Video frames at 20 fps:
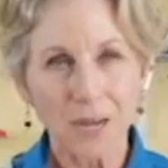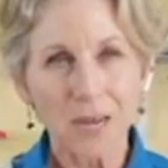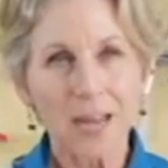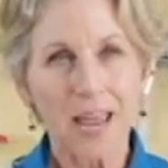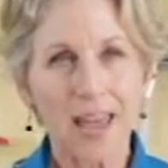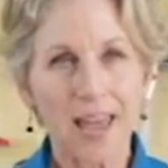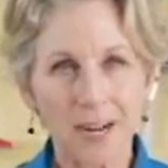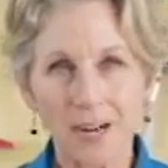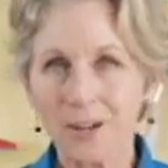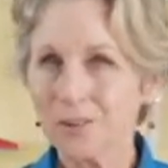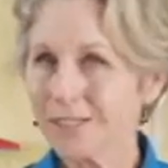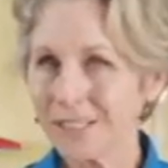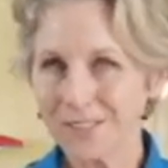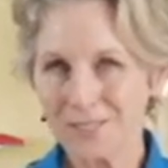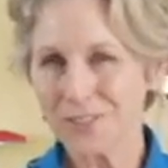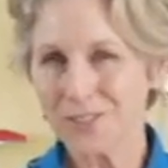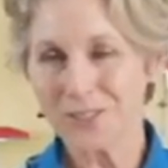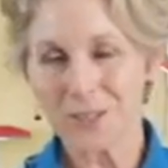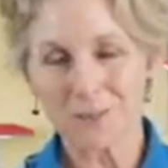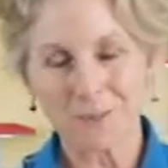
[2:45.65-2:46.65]
And I'll give you
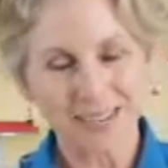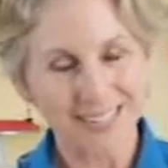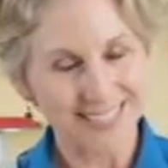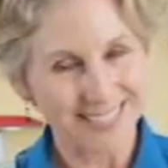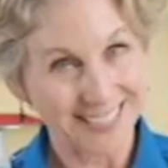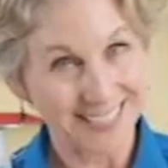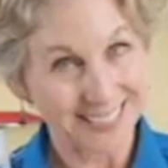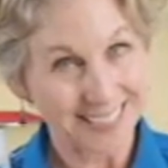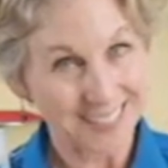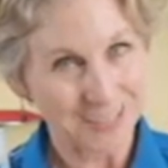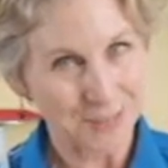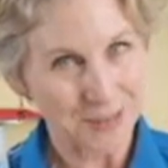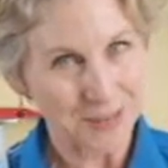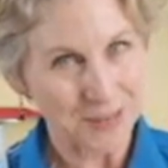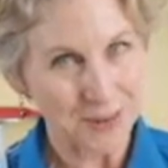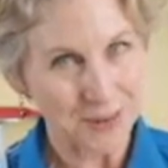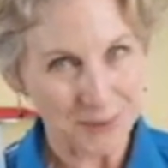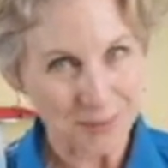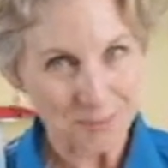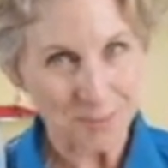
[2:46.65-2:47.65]
some ideas as we
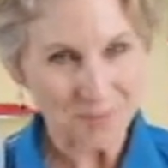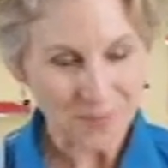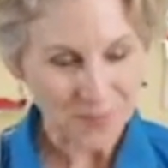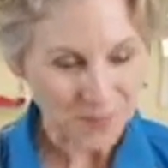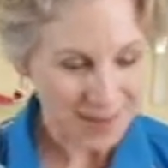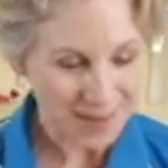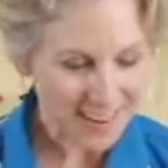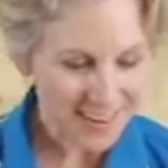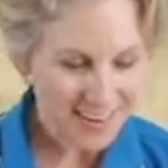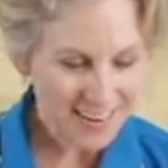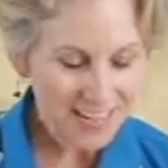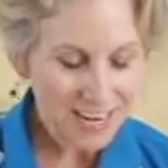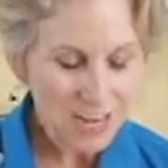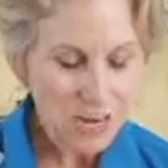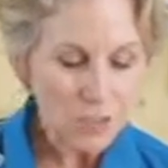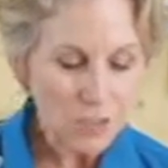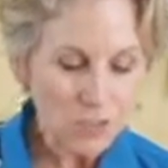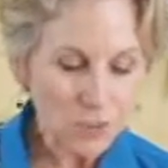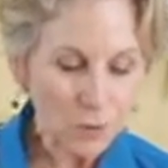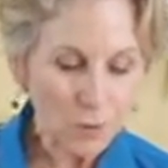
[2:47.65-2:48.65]
go. Okay?
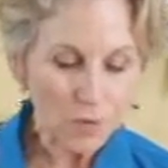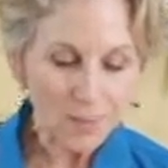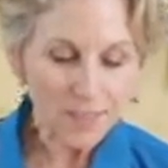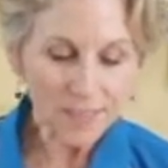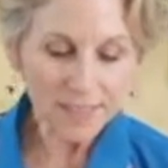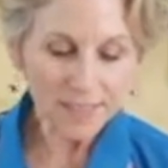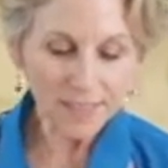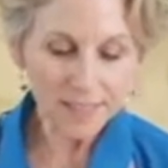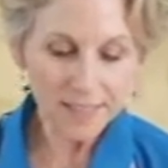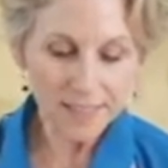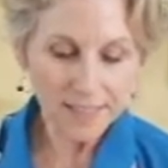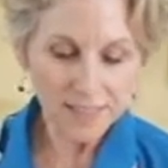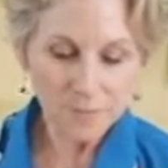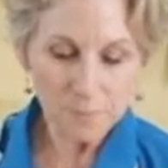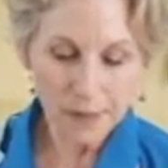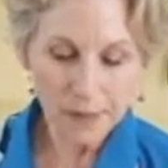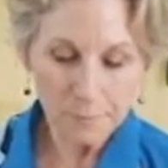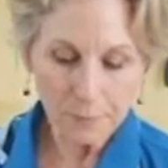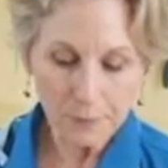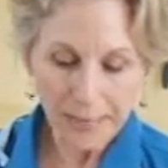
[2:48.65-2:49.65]
So this is
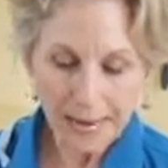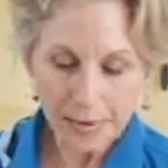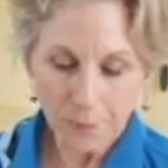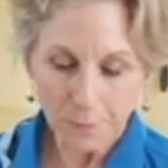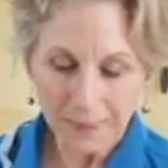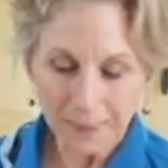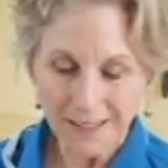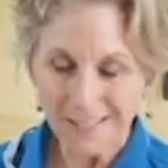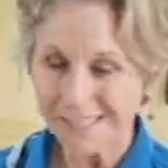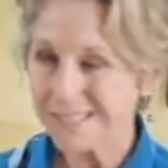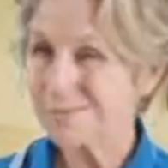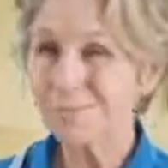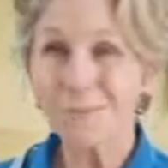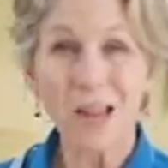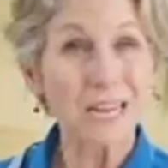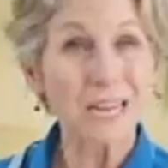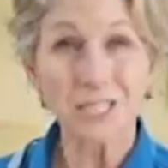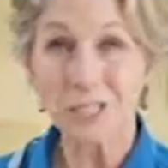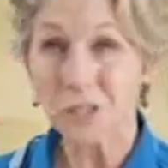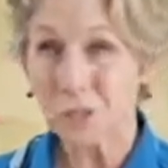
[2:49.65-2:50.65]
my black beans. I
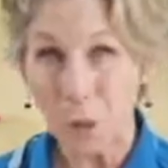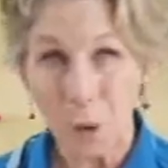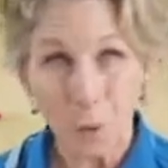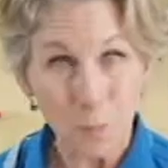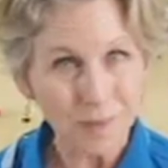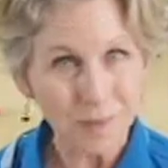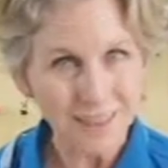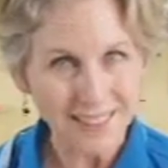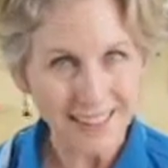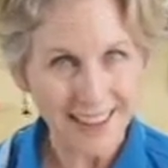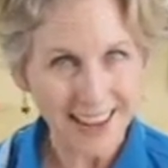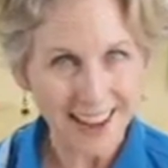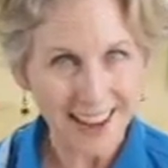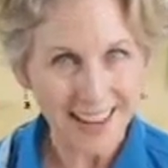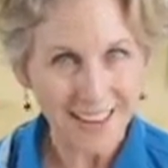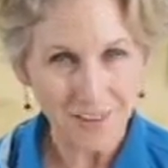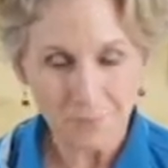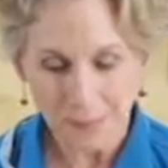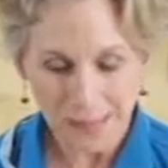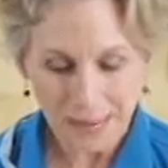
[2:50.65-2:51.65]
just opened a can
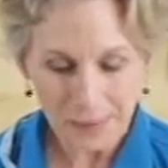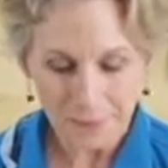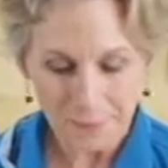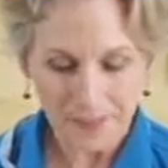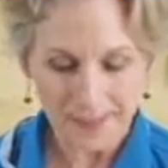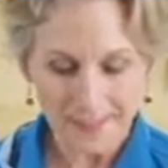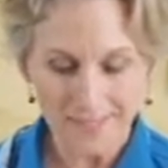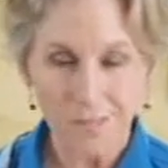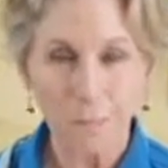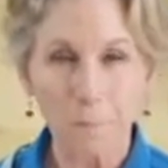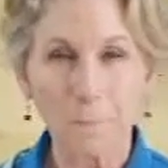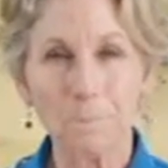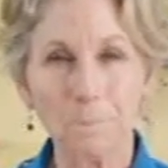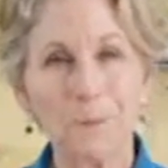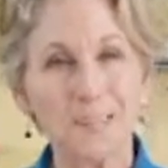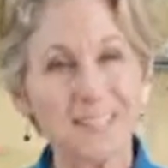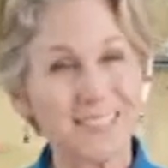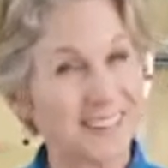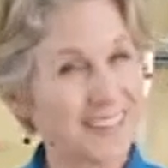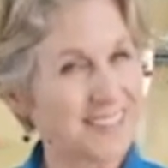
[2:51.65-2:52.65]
of black beans,
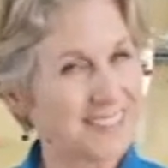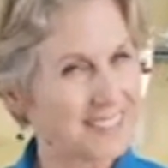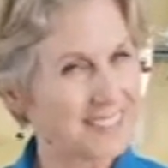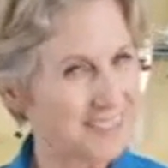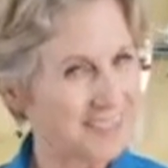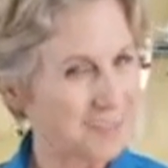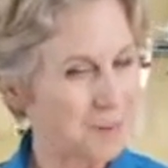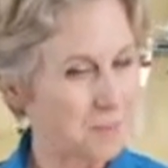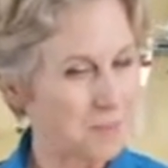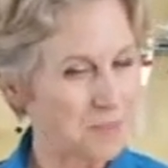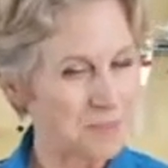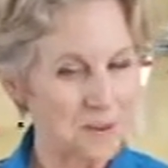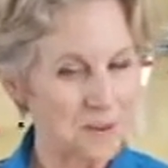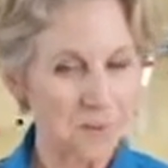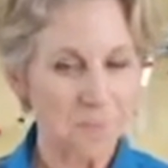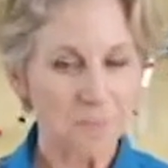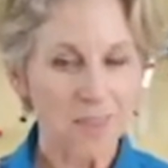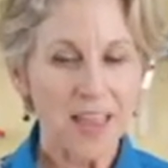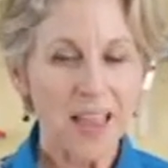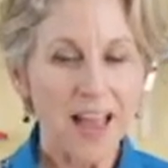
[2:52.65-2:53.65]
but I didn't stop there.
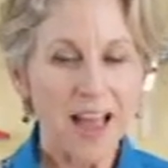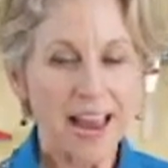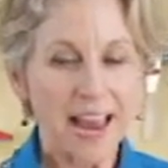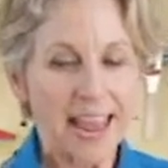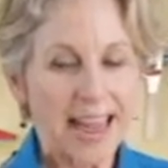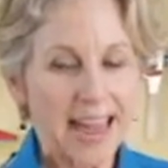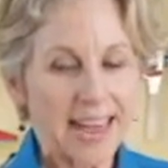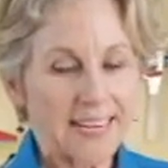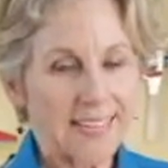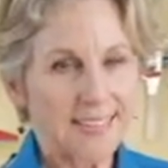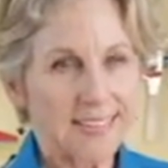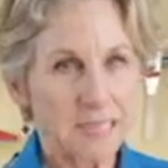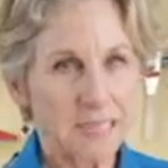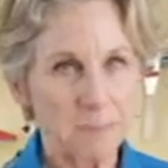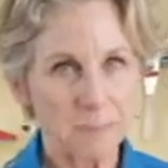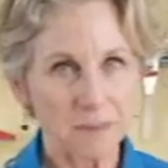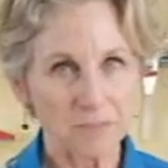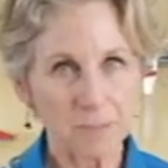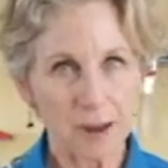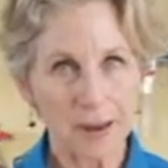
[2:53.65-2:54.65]
I added some
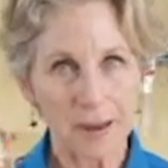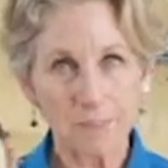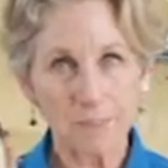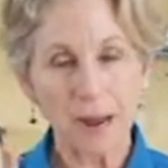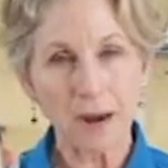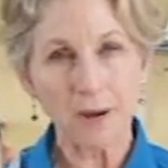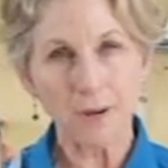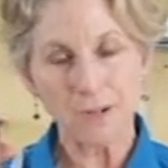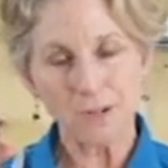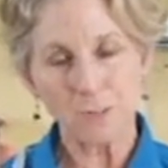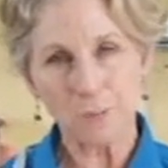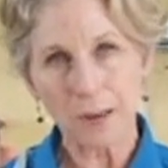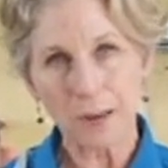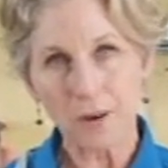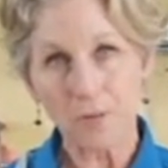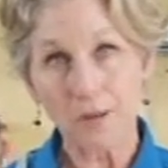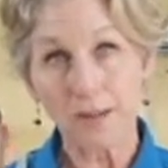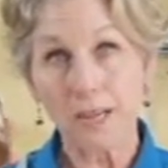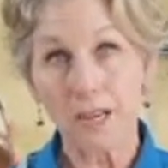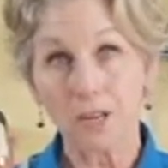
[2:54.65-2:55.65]
of my Powerhouse
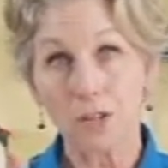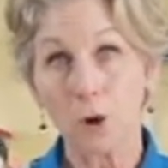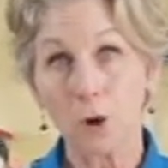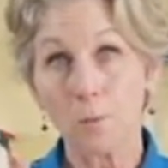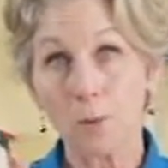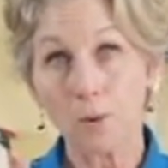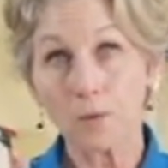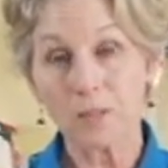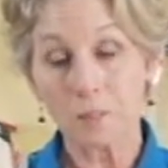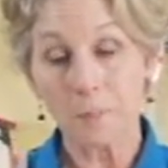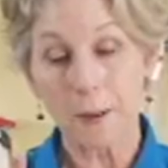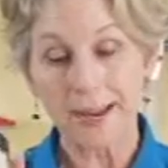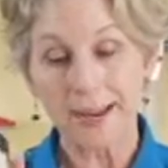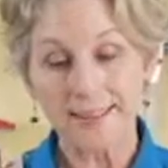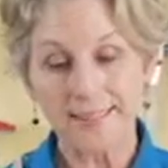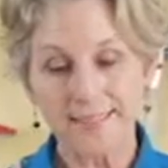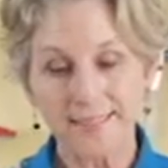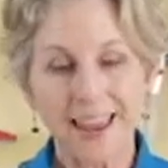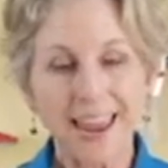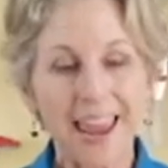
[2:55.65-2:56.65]
Bakery adobo
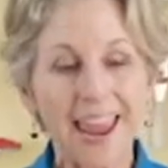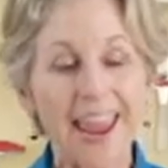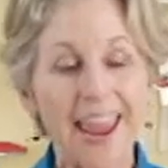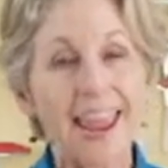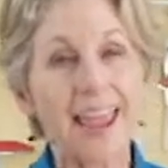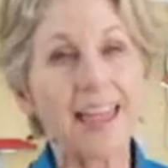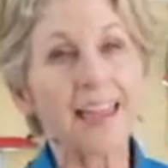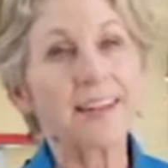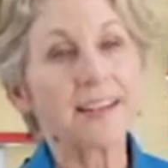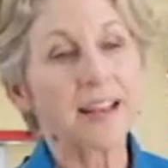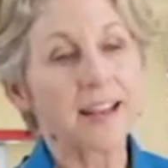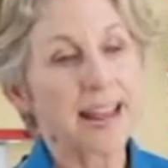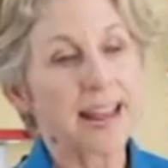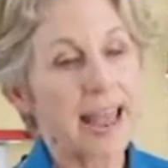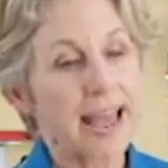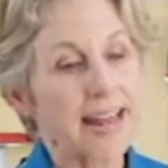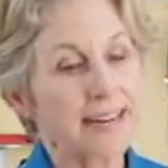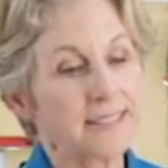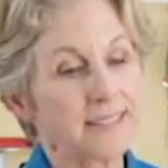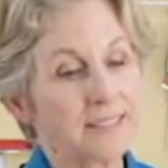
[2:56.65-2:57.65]
spice and I
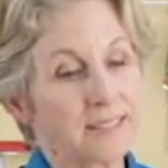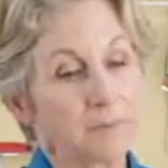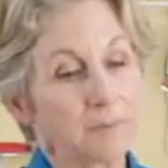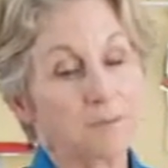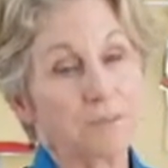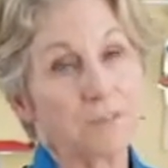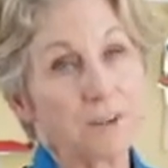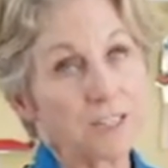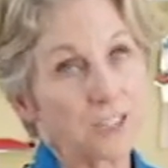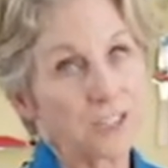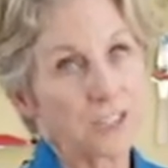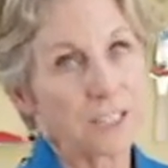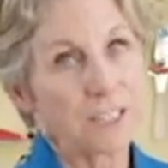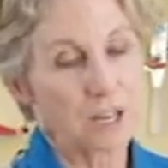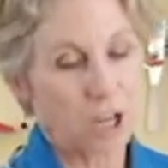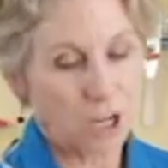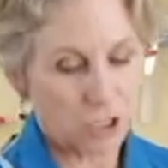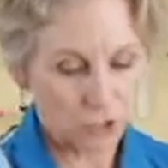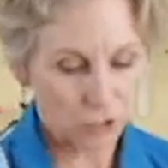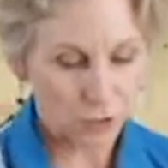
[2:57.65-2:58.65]
added some fresh
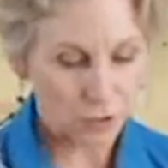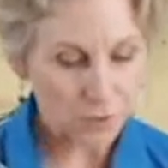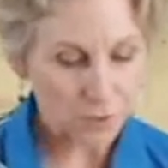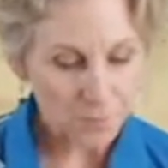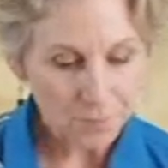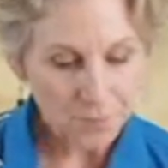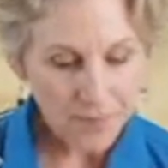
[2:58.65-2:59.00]
cilantro.